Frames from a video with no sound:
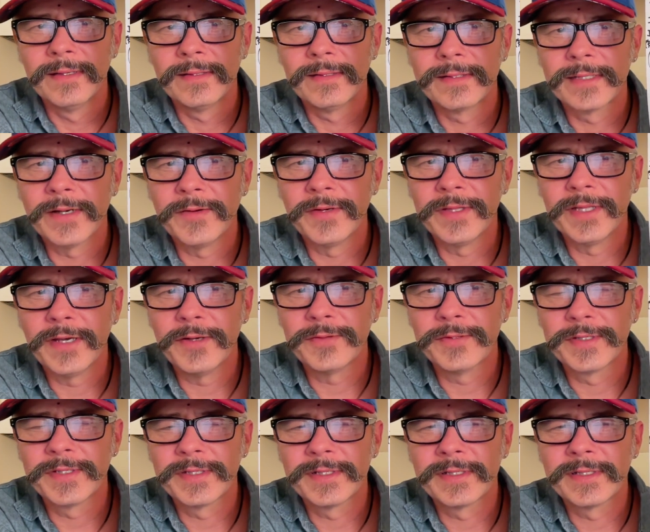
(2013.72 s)
So in
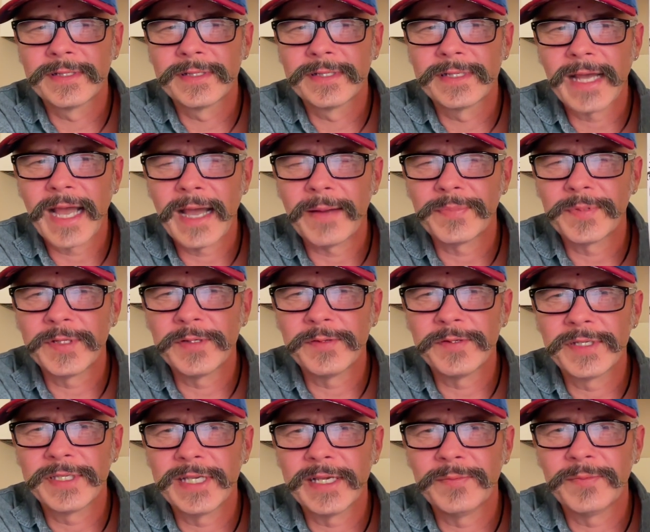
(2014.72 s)
those top two
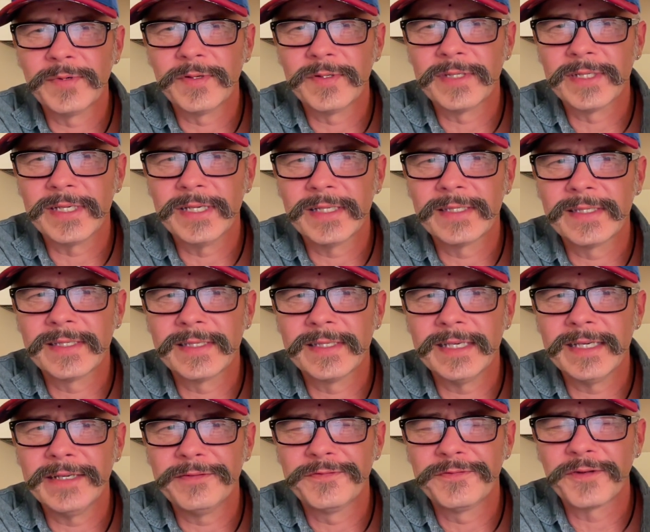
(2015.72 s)
symbols, it's
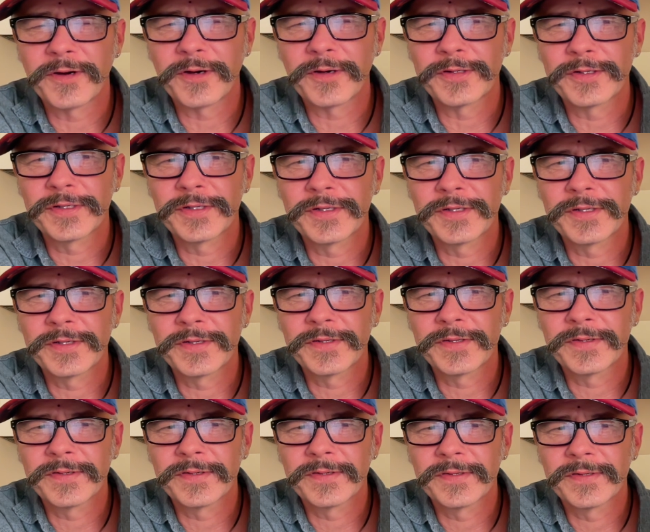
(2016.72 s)
the
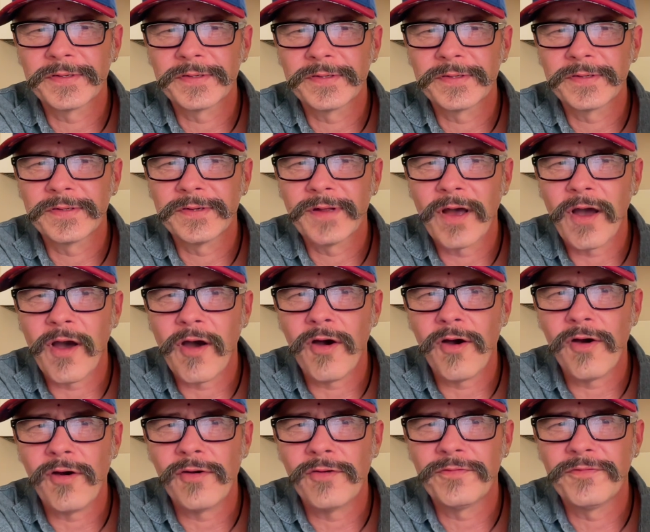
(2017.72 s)
first
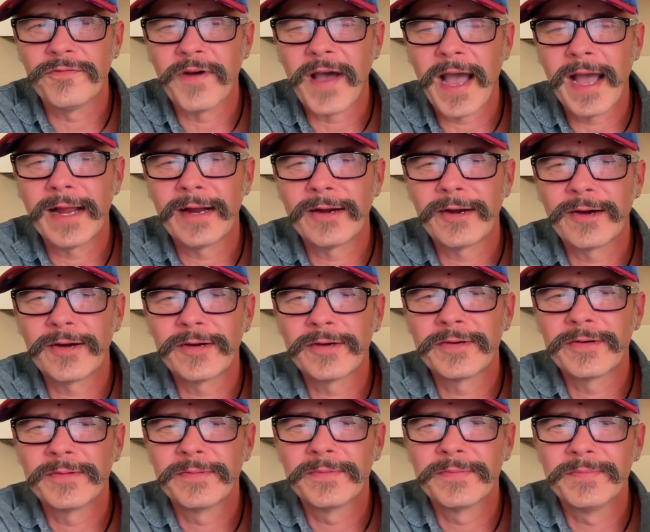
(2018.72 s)
all
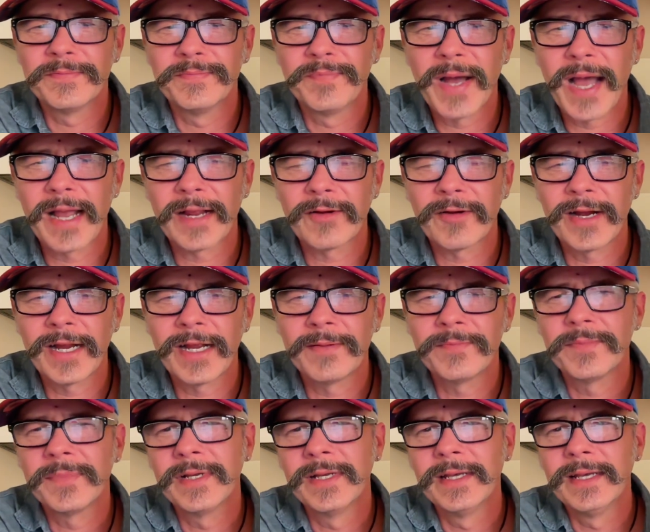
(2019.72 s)
fire
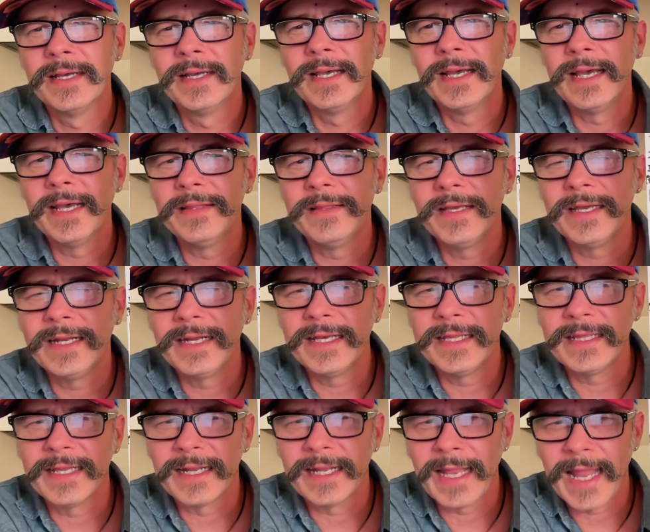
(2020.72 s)
bigram, and then
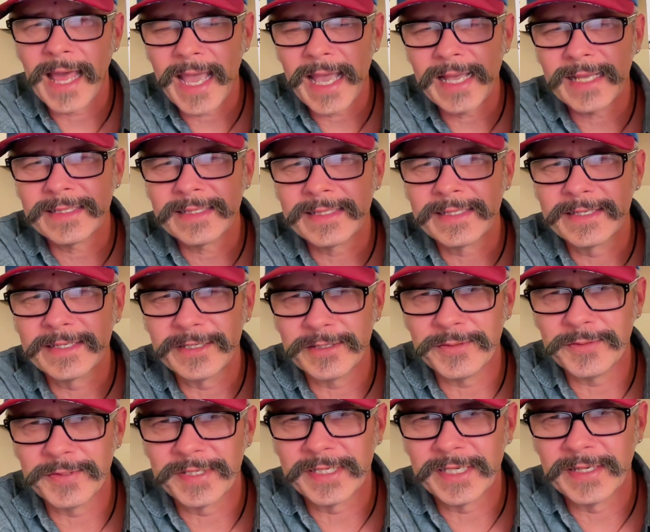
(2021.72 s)
in the last
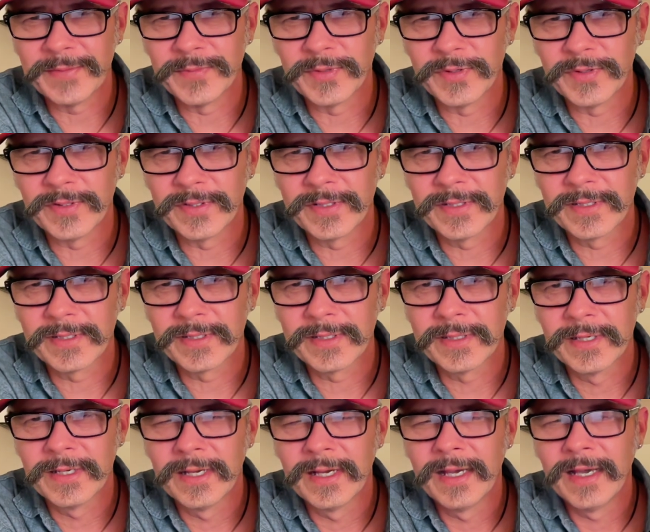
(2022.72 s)
two symbols,
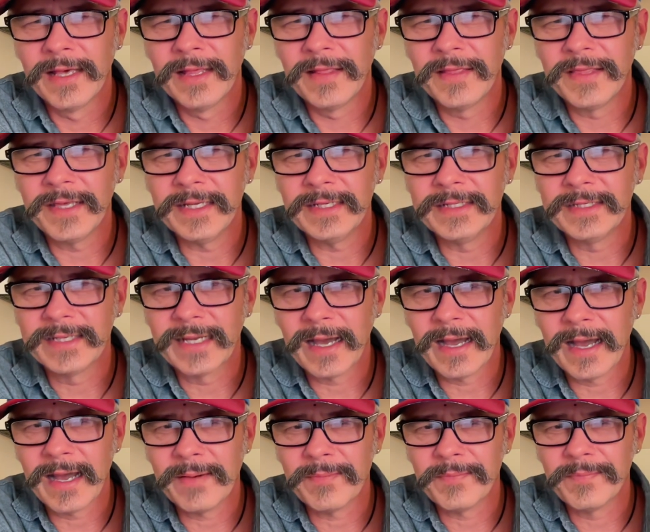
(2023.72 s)
the
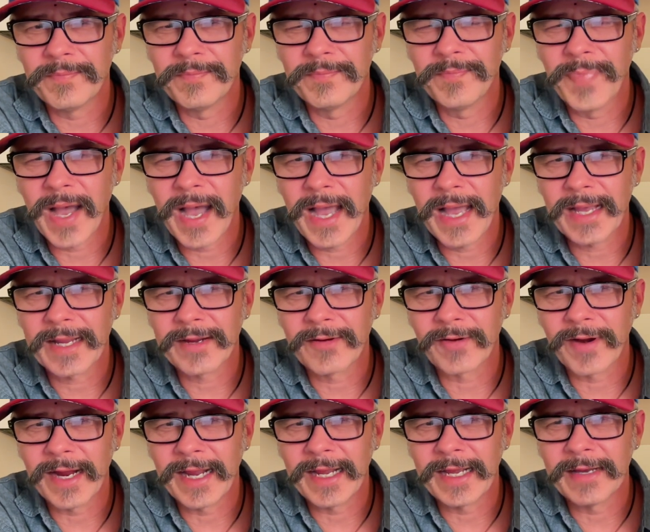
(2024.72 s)
top
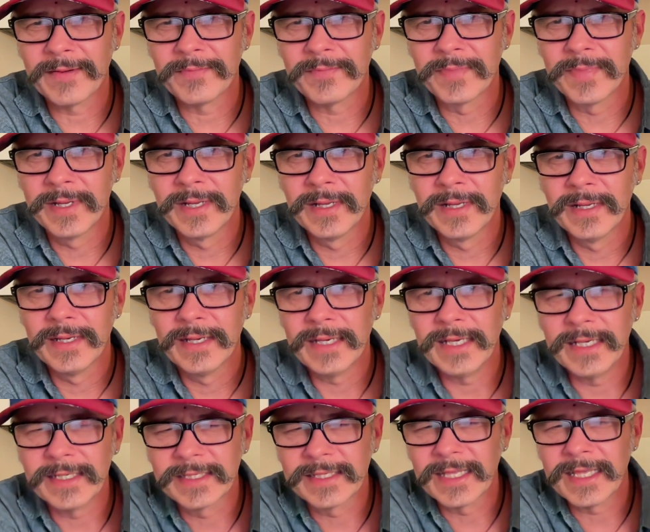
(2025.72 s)
bigram
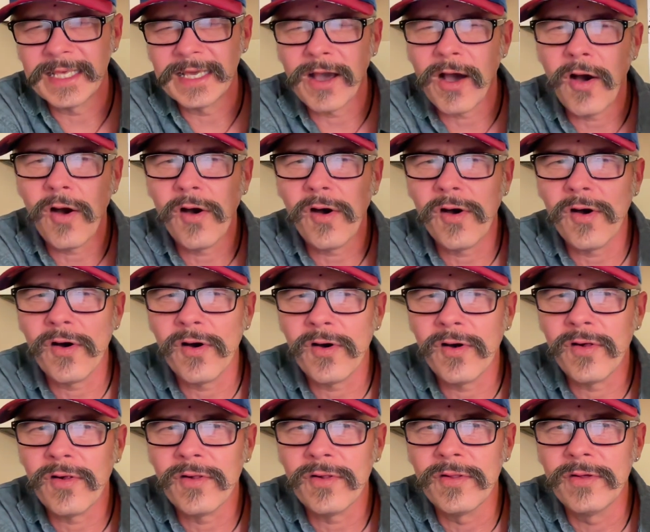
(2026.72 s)
is the
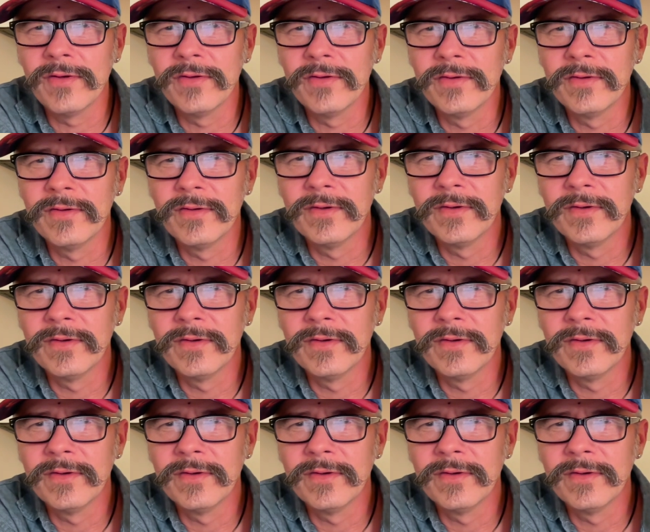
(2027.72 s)
all